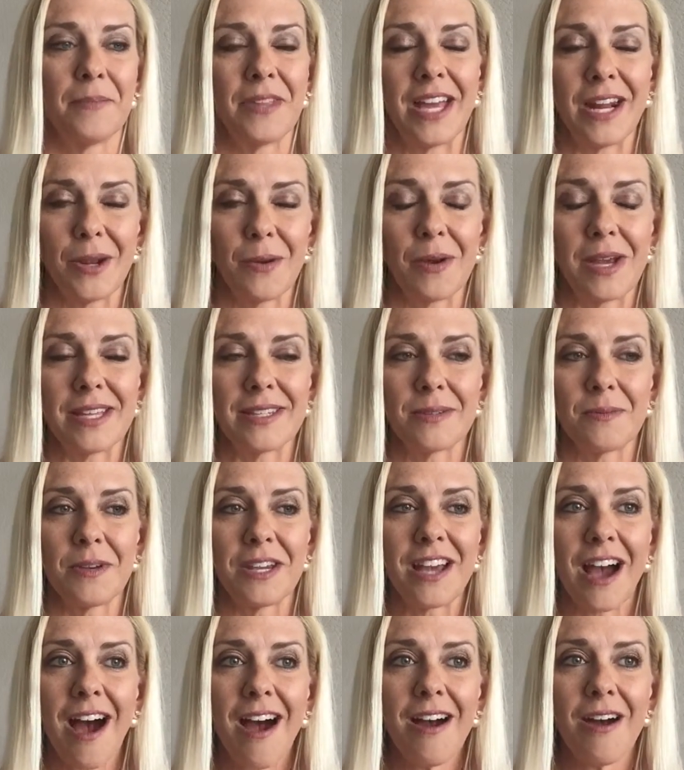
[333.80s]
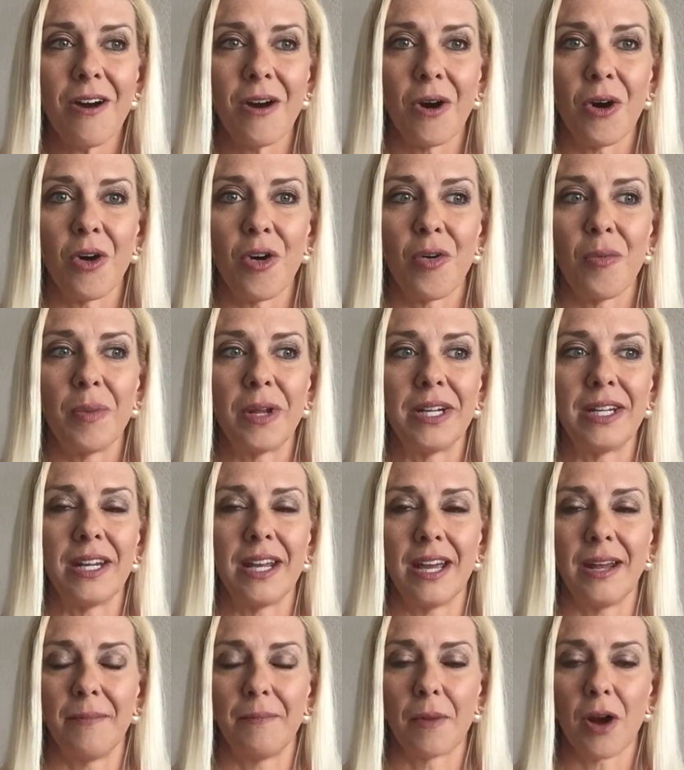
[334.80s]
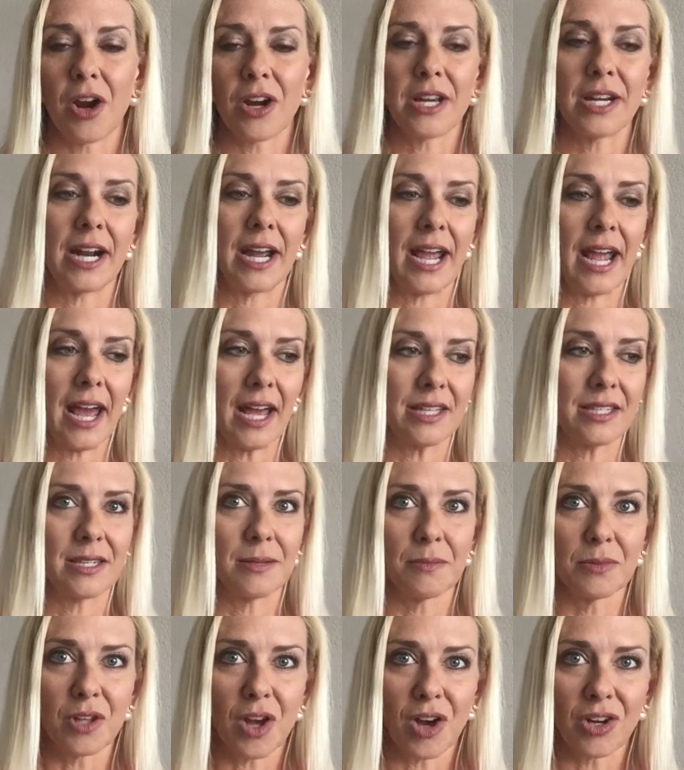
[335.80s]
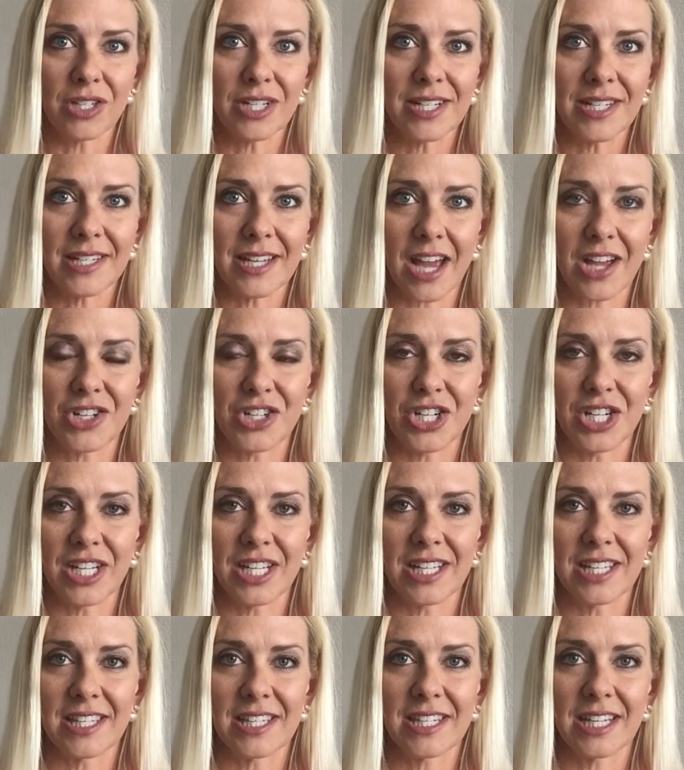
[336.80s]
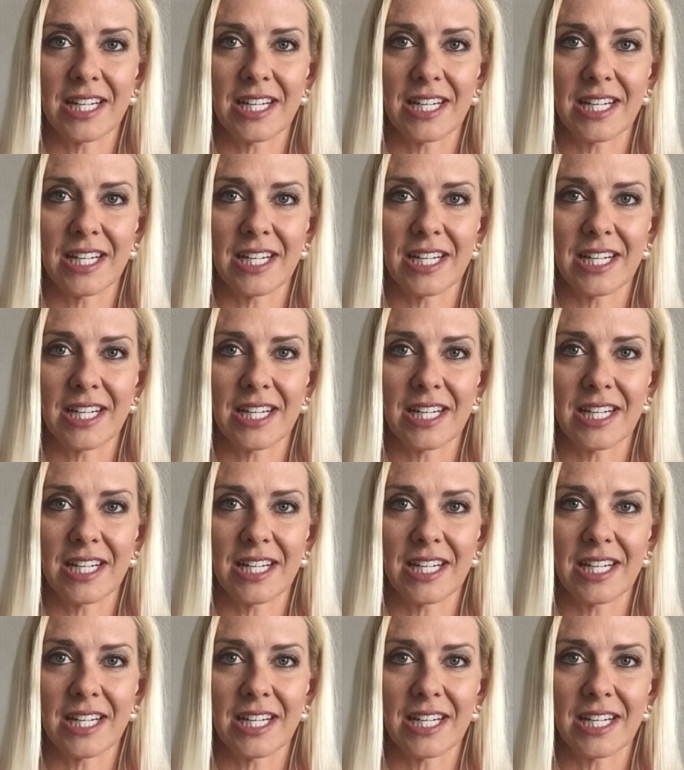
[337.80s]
anyways, we got home and Mark and I had some long discussions,